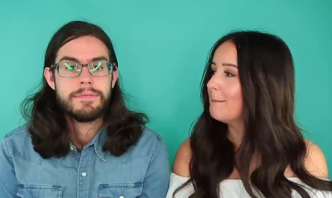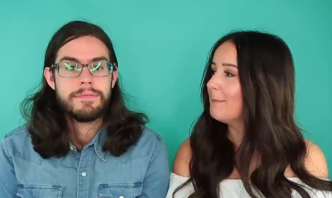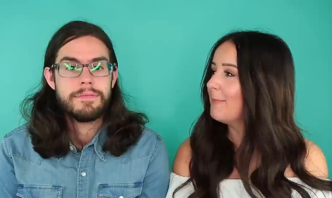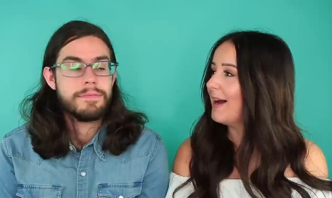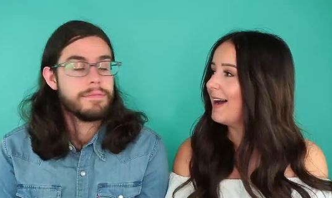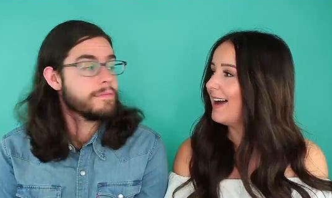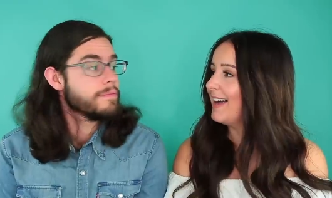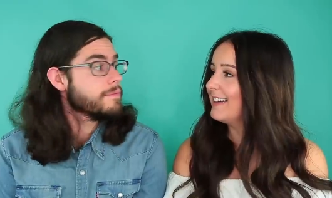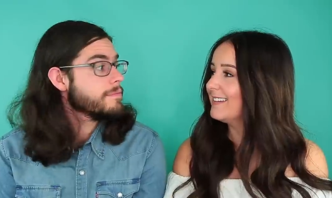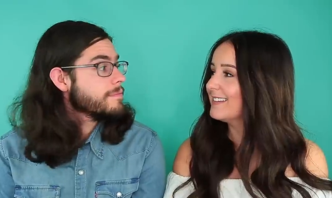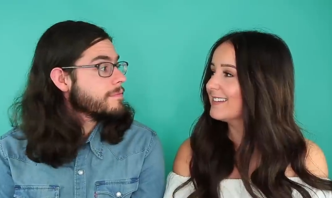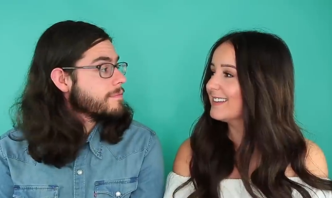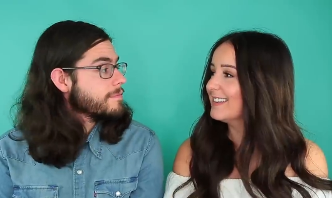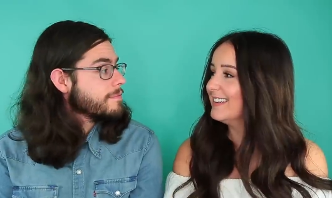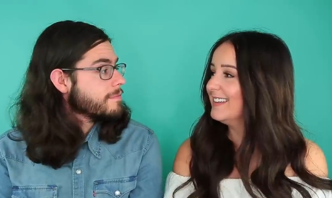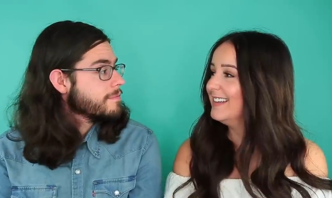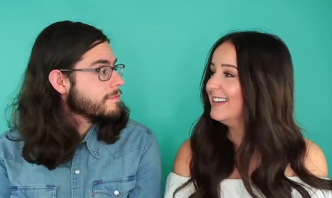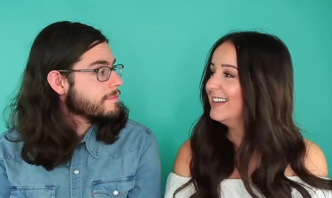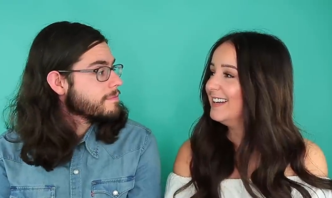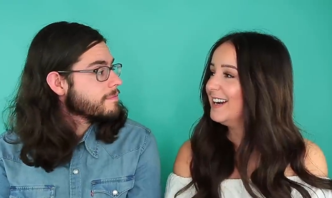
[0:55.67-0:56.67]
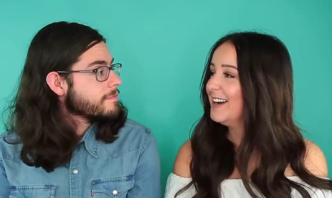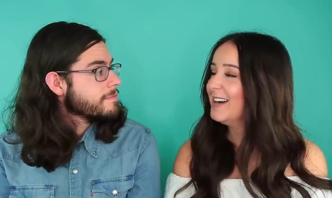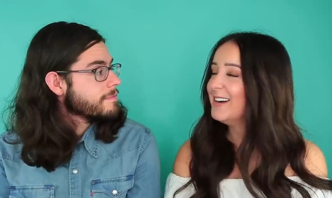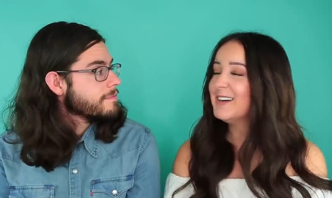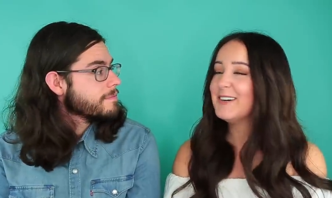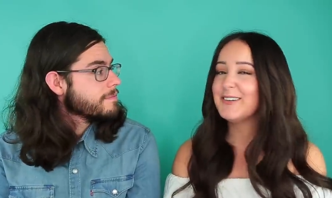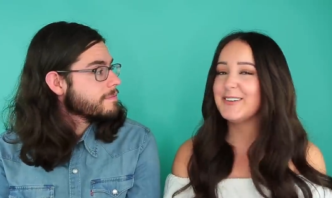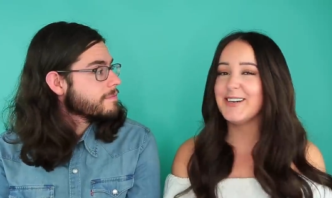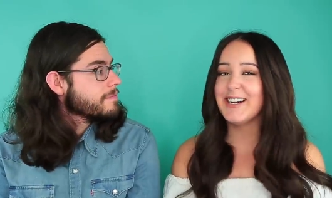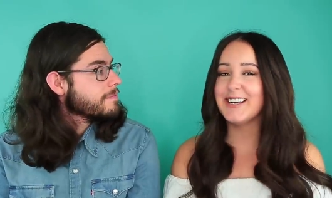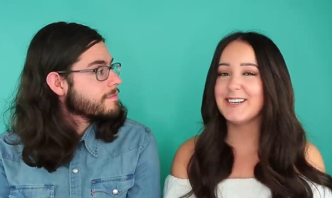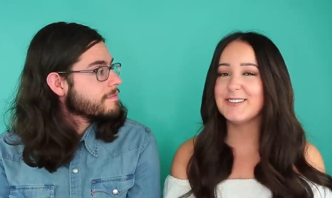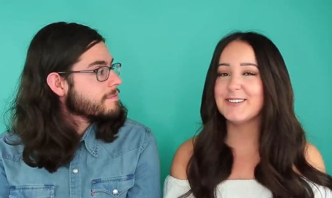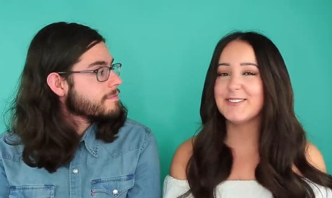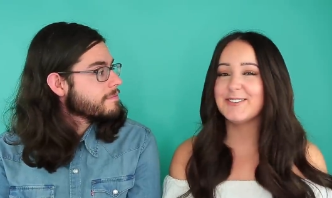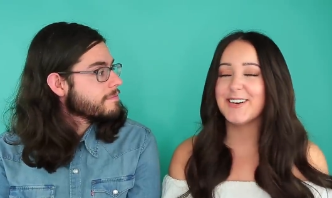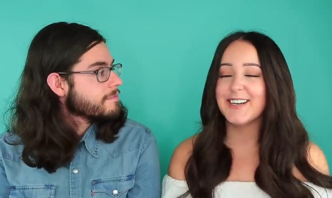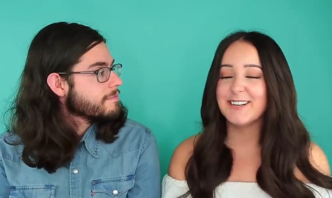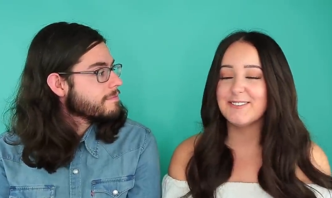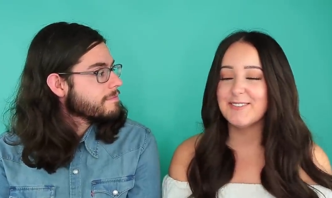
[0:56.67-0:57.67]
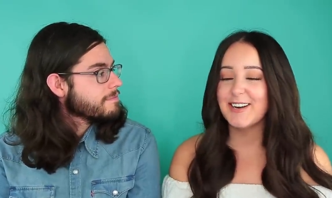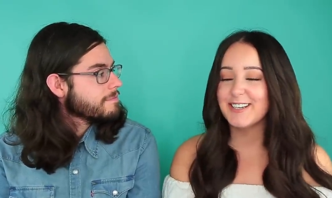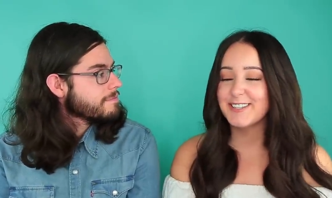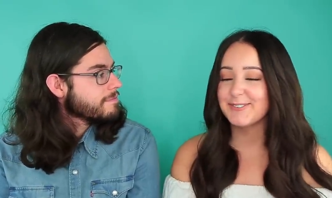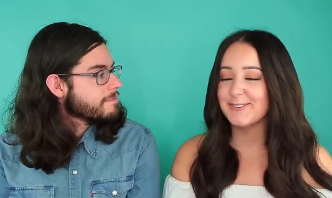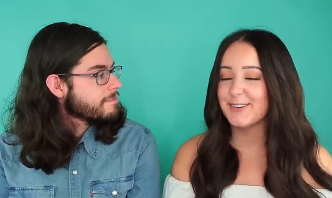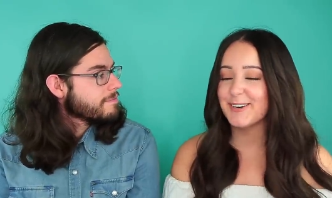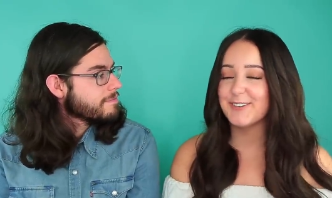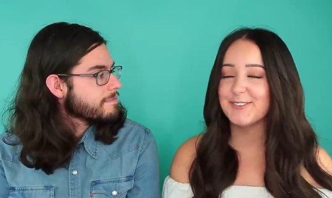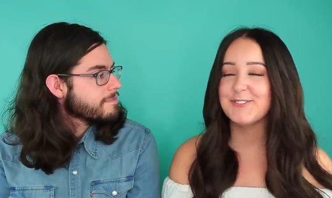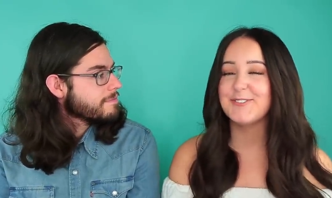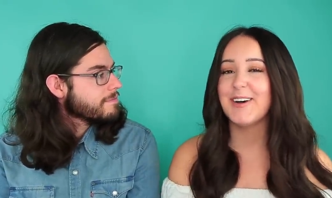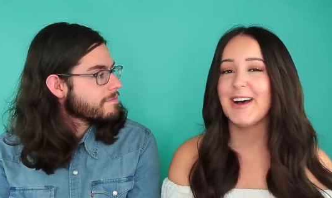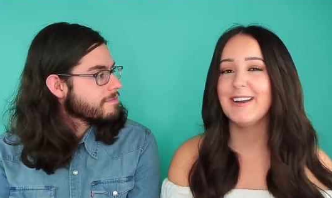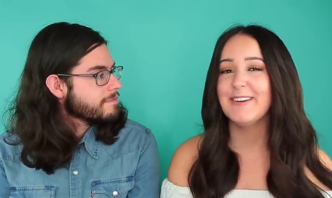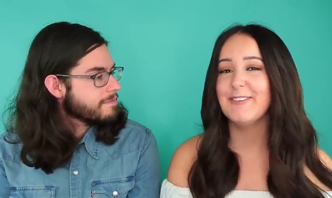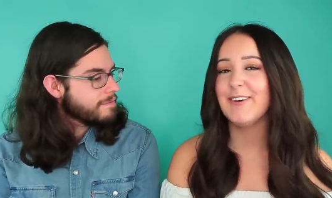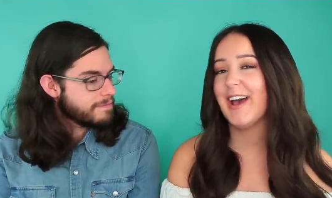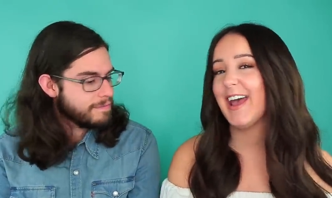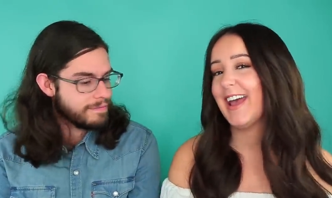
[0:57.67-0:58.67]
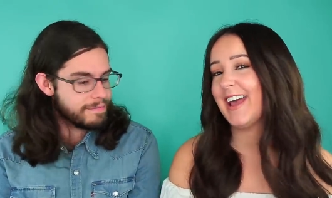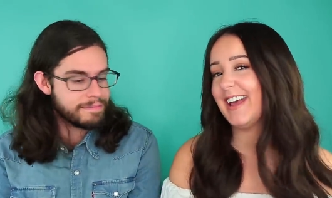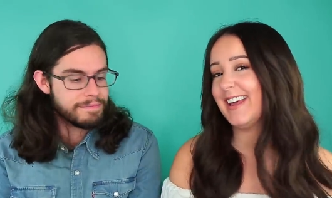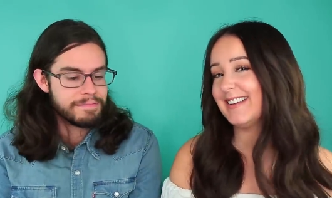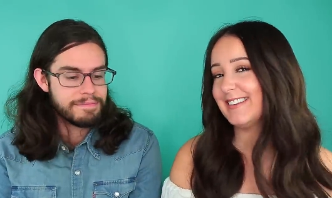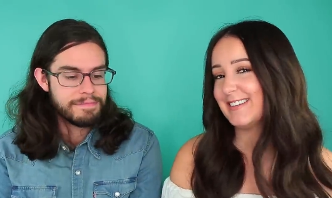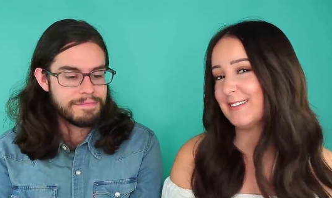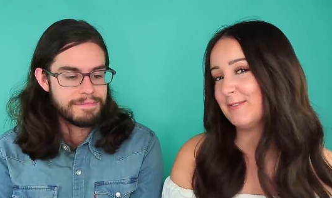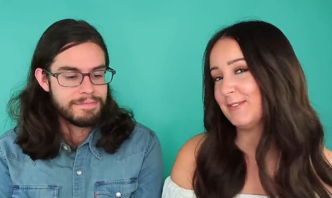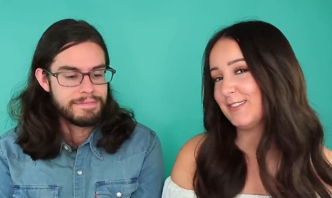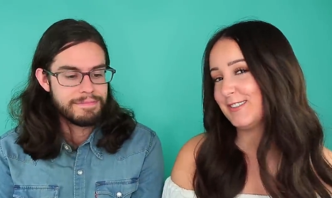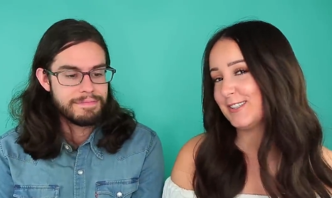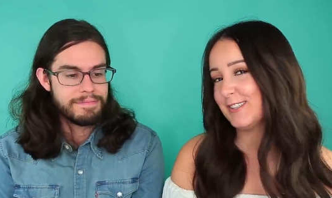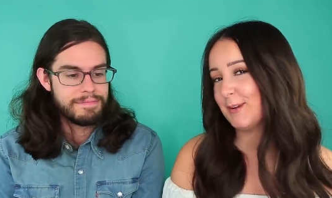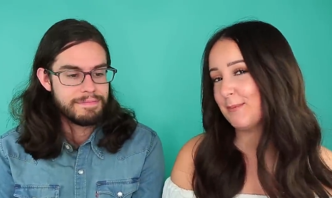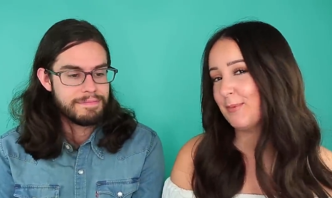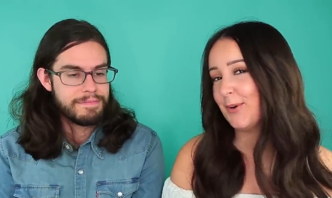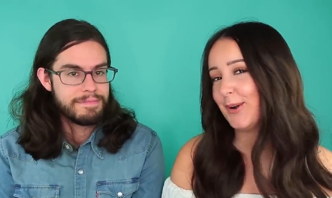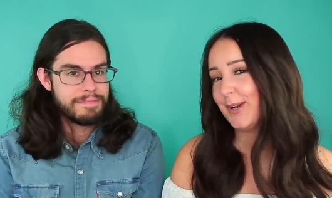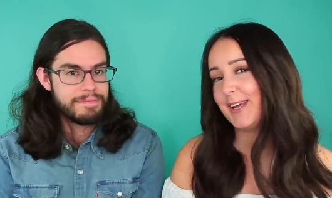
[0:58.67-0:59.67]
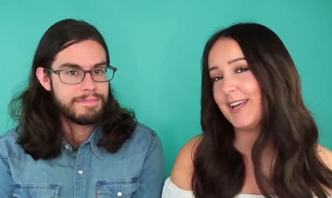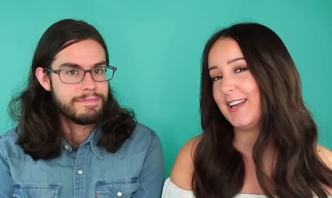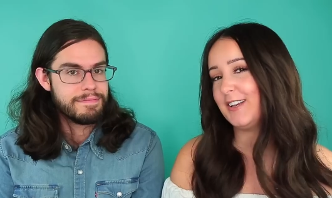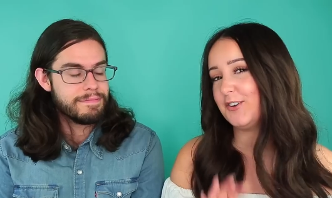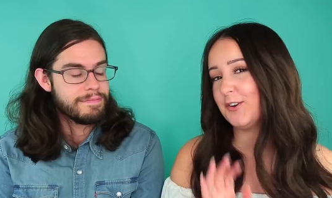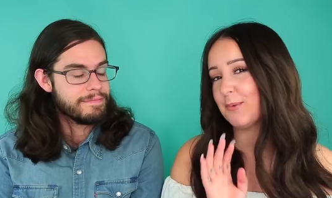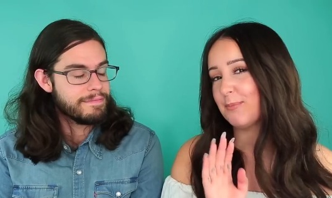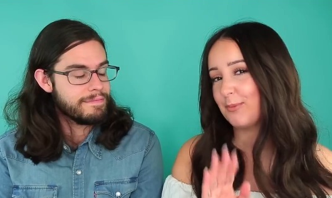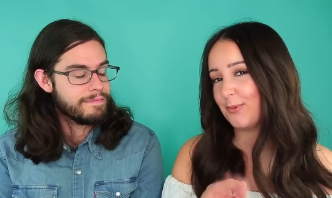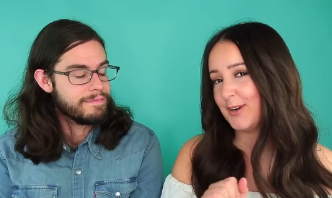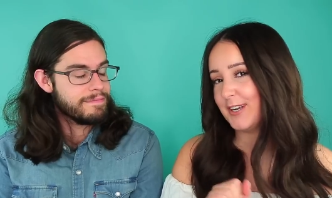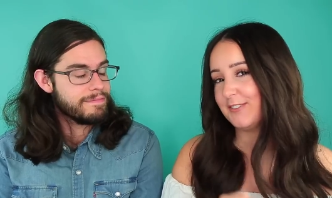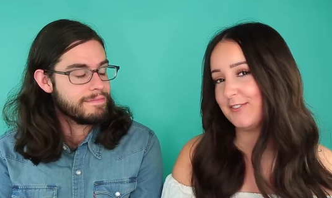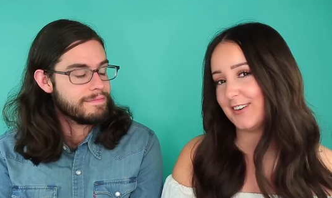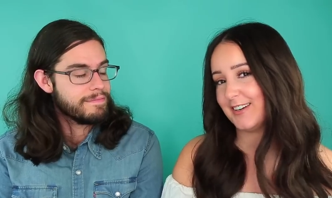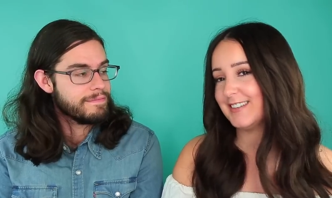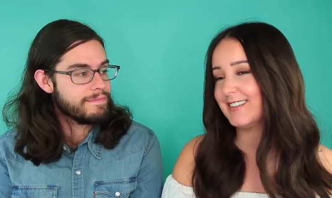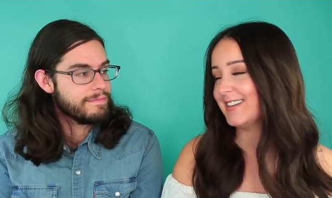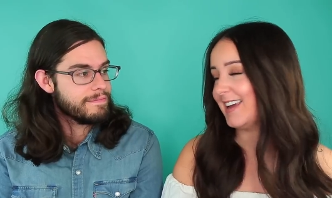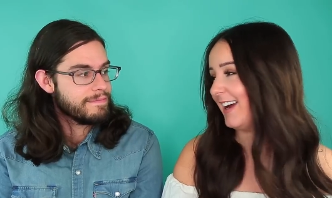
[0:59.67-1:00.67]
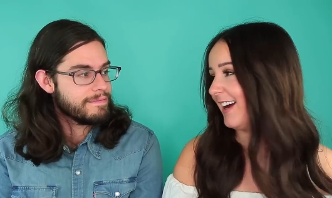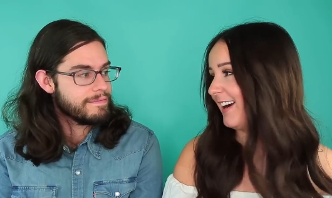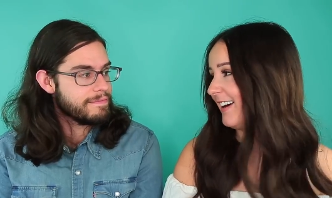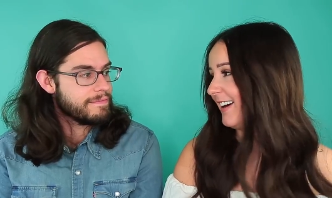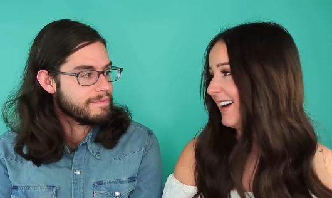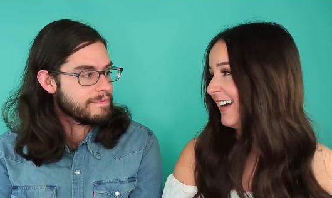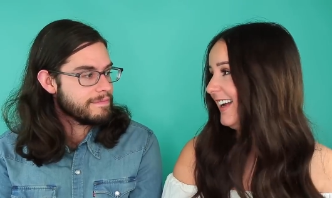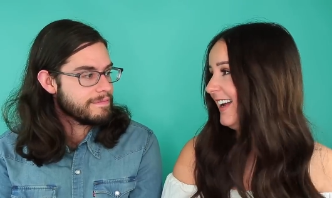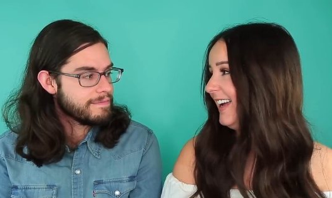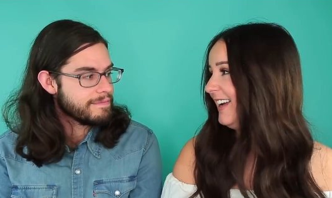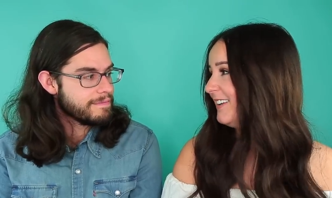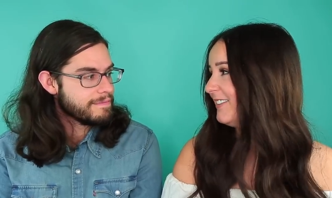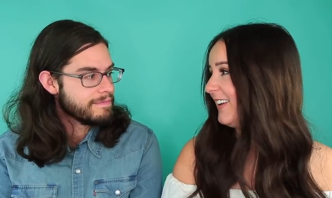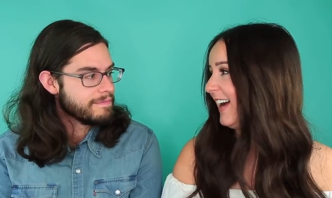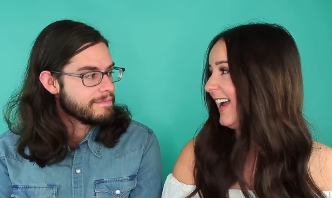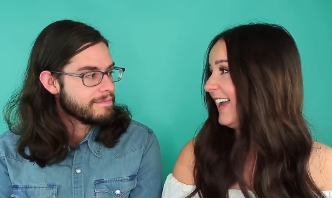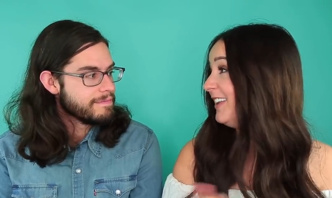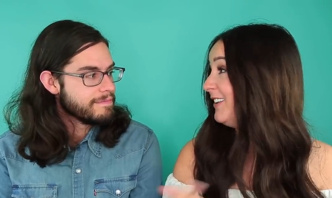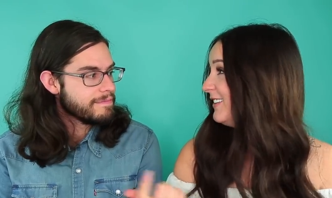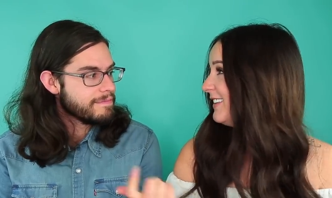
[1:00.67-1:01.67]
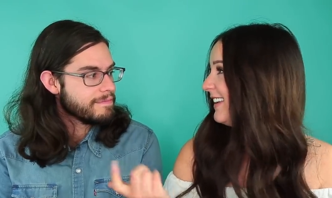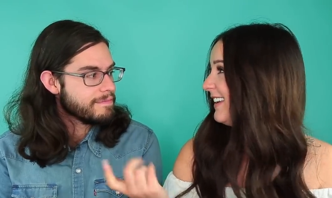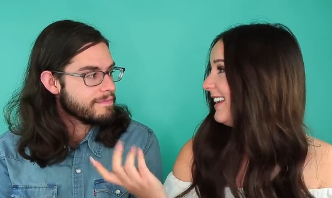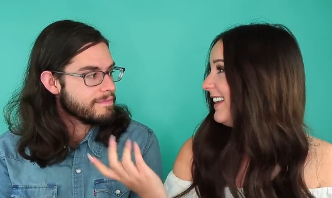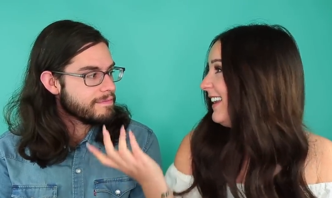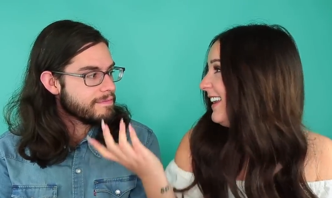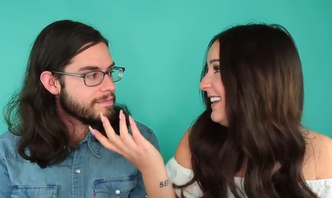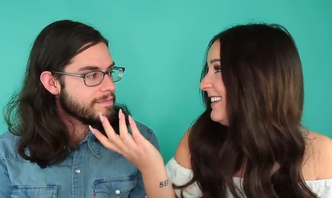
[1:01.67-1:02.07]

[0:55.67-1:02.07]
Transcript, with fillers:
Speaker 1: But what a much more fun way to put it in your boyfriend's hair, right? And he said